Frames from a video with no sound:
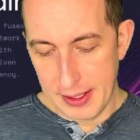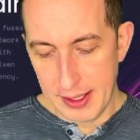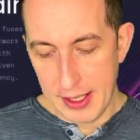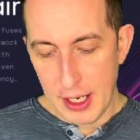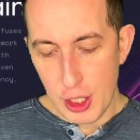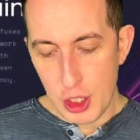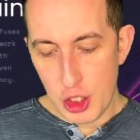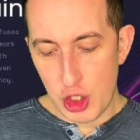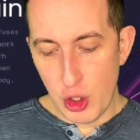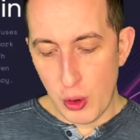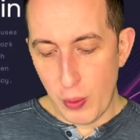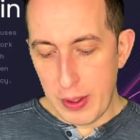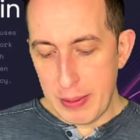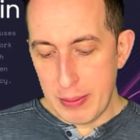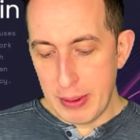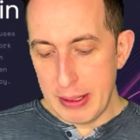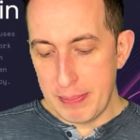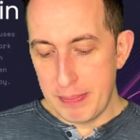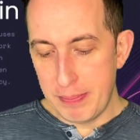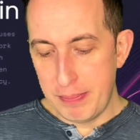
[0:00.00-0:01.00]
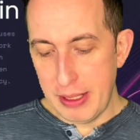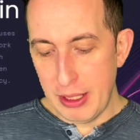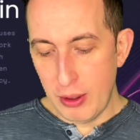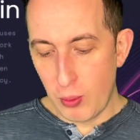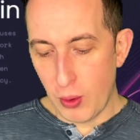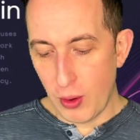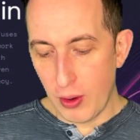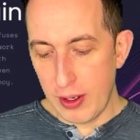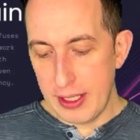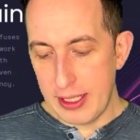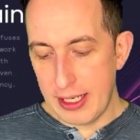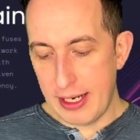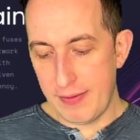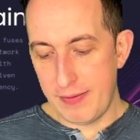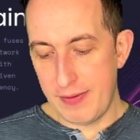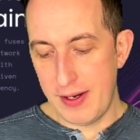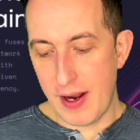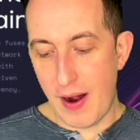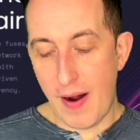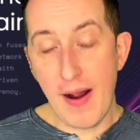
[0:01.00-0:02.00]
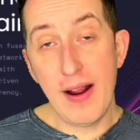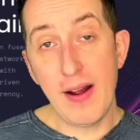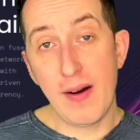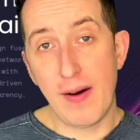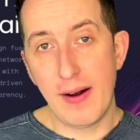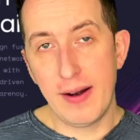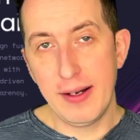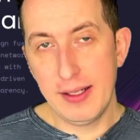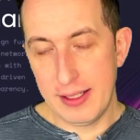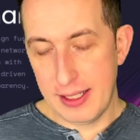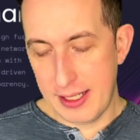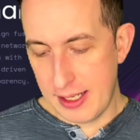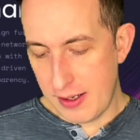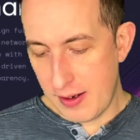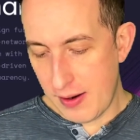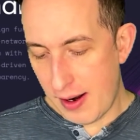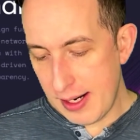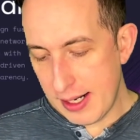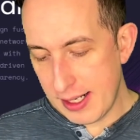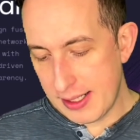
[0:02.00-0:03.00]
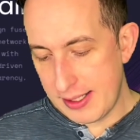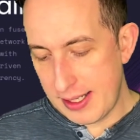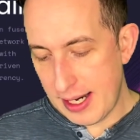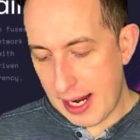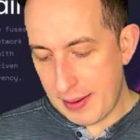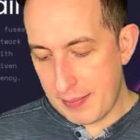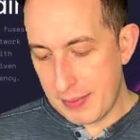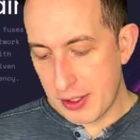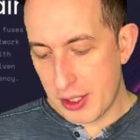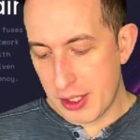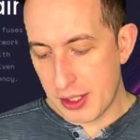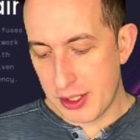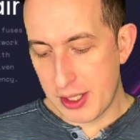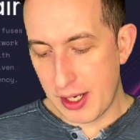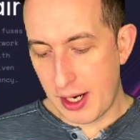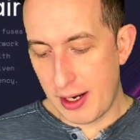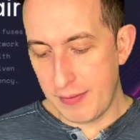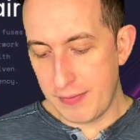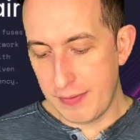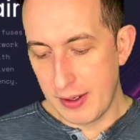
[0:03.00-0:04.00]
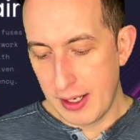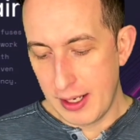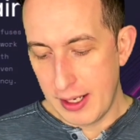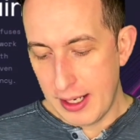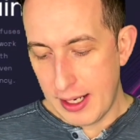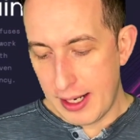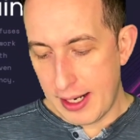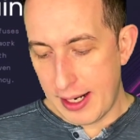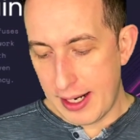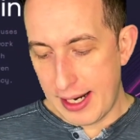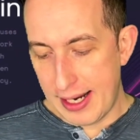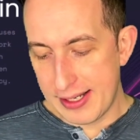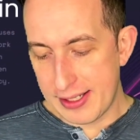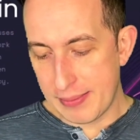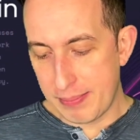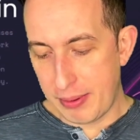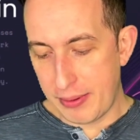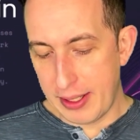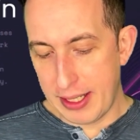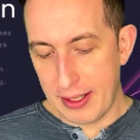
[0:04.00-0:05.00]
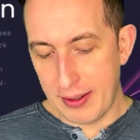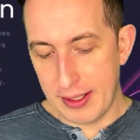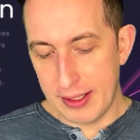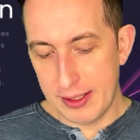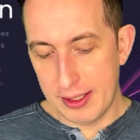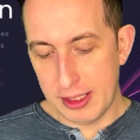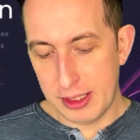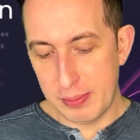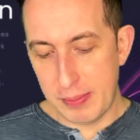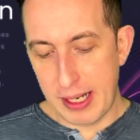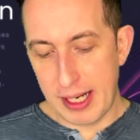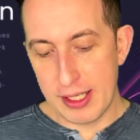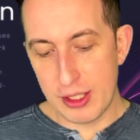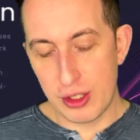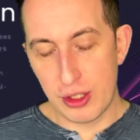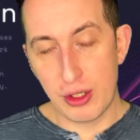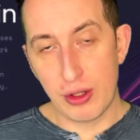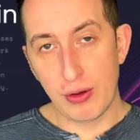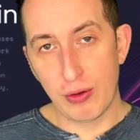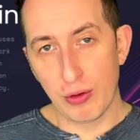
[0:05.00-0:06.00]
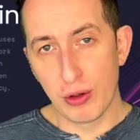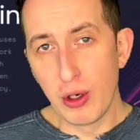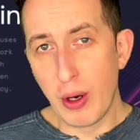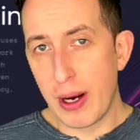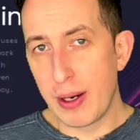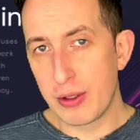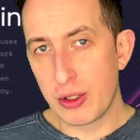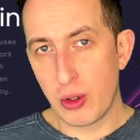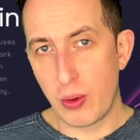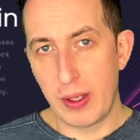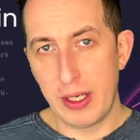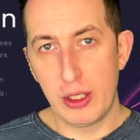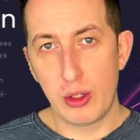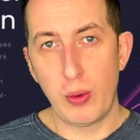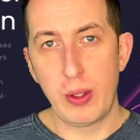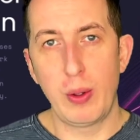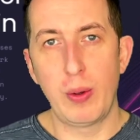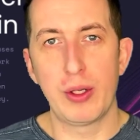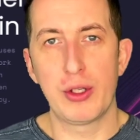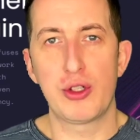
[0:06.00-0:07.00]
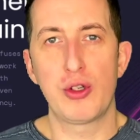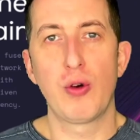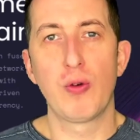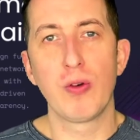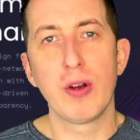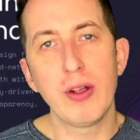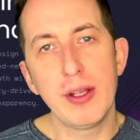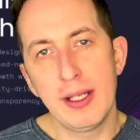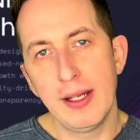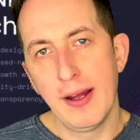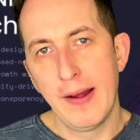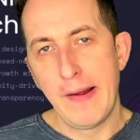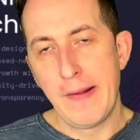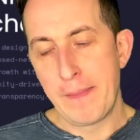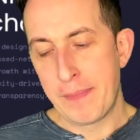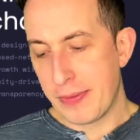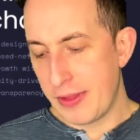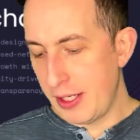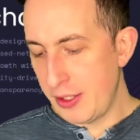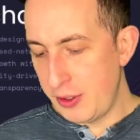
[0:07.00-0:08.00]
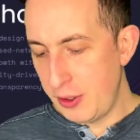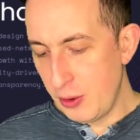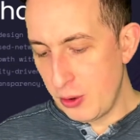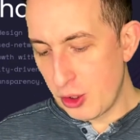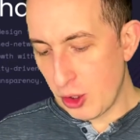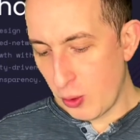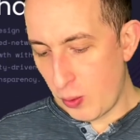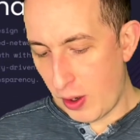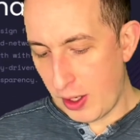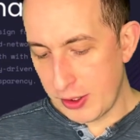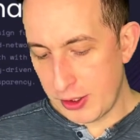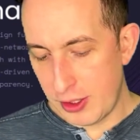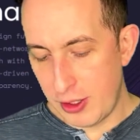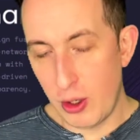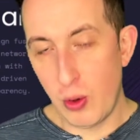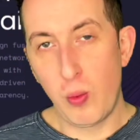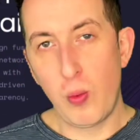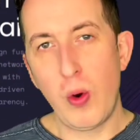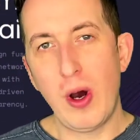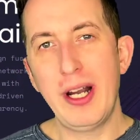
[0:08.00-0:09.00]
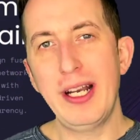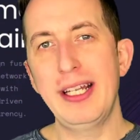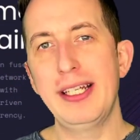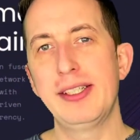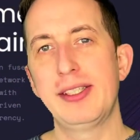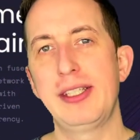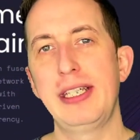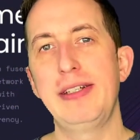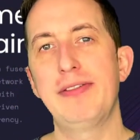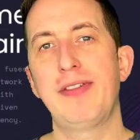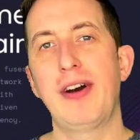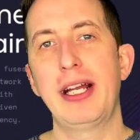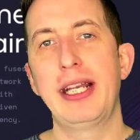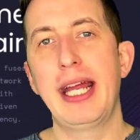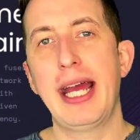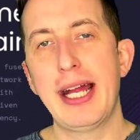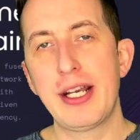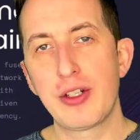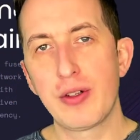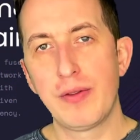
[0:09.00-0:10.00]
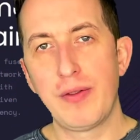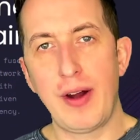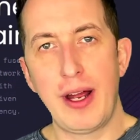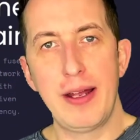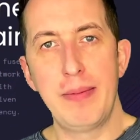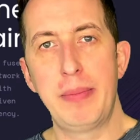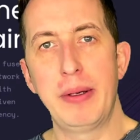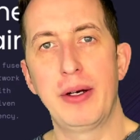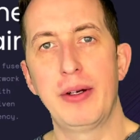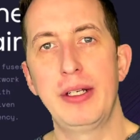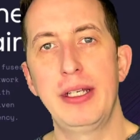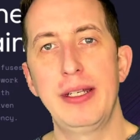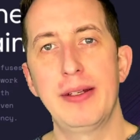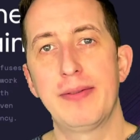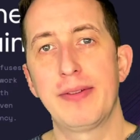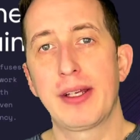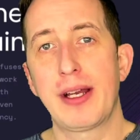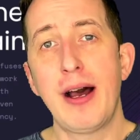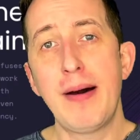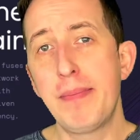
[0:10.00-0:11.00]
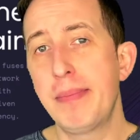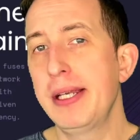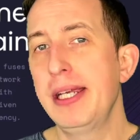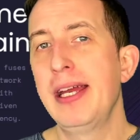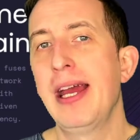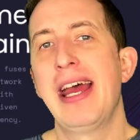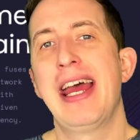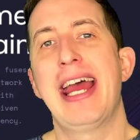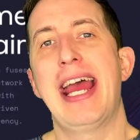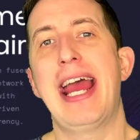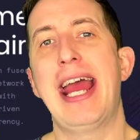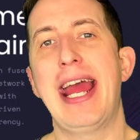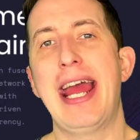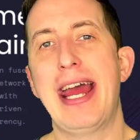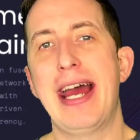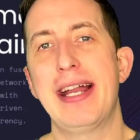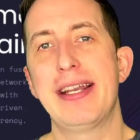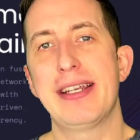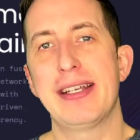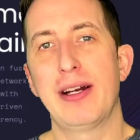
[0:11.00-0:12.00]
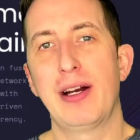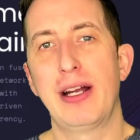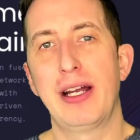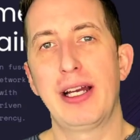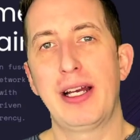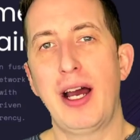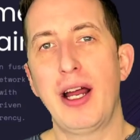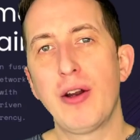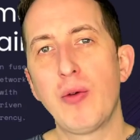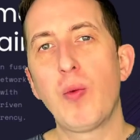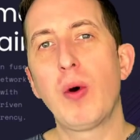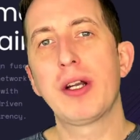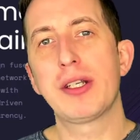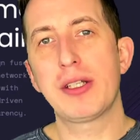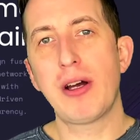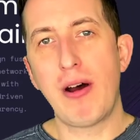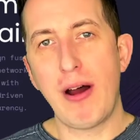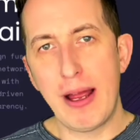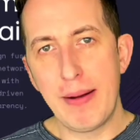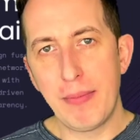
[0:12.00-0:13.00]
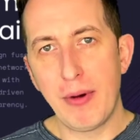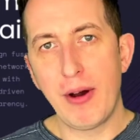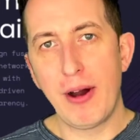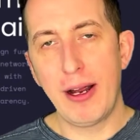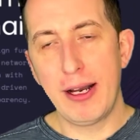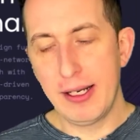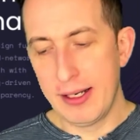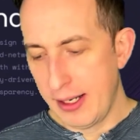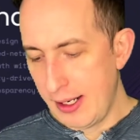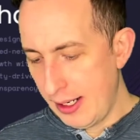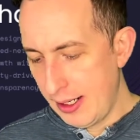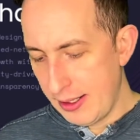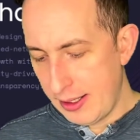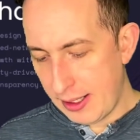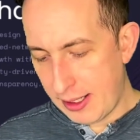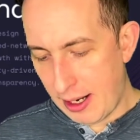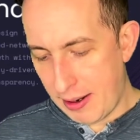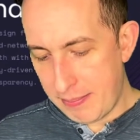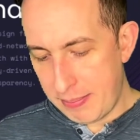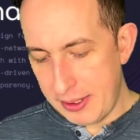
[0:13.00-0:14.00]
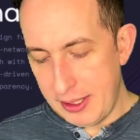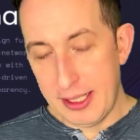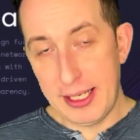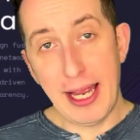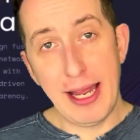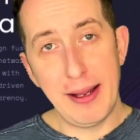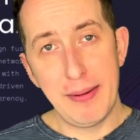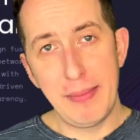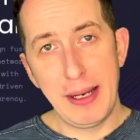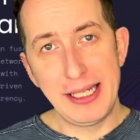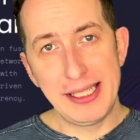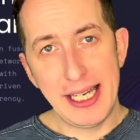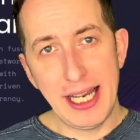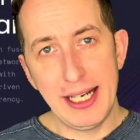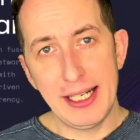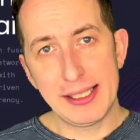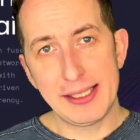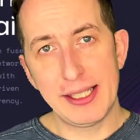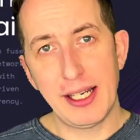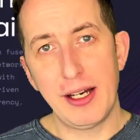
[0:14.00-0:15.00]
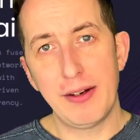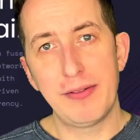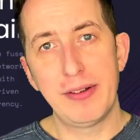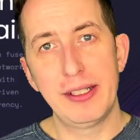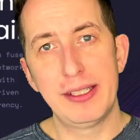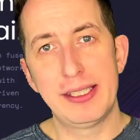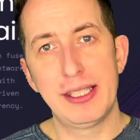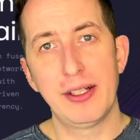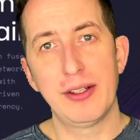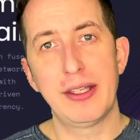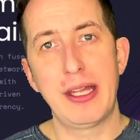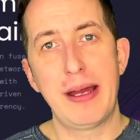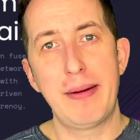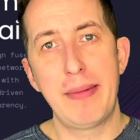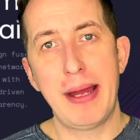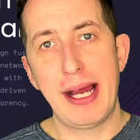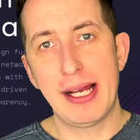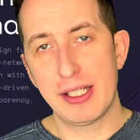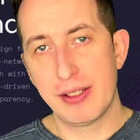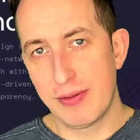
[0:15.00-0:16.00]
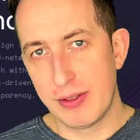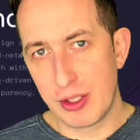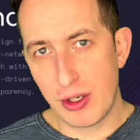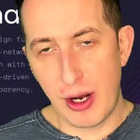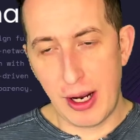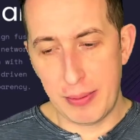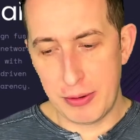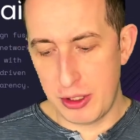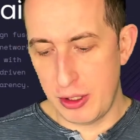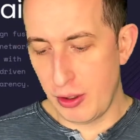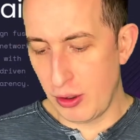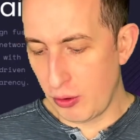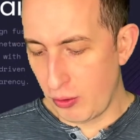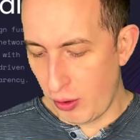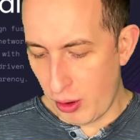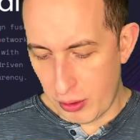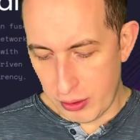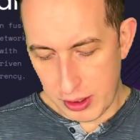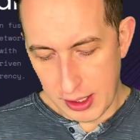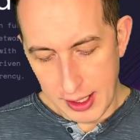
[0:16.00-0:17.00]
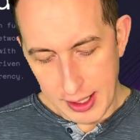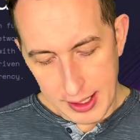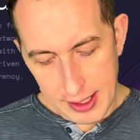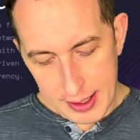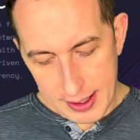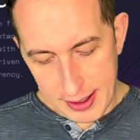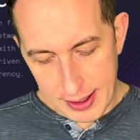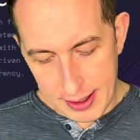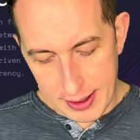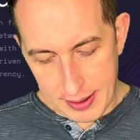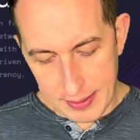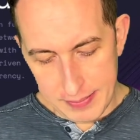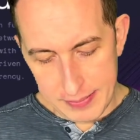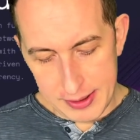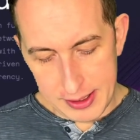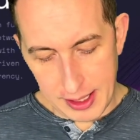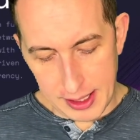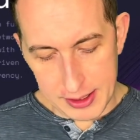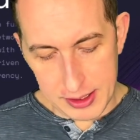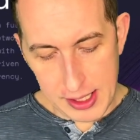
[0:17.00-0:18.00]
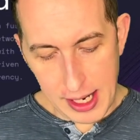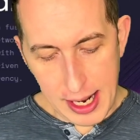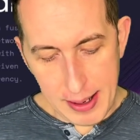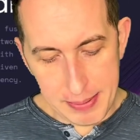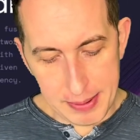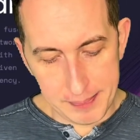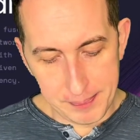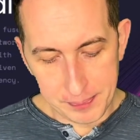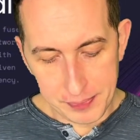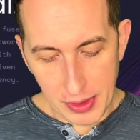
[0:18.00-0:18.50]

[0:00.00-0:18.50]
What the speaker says: Should we be worried if Nion cannot establish itself as a player in this space throughout 2021? So really, this user wants to know what is the financial viability of the company and kind of what timeline the company can maintain itself until that massive adoption or growth does happen.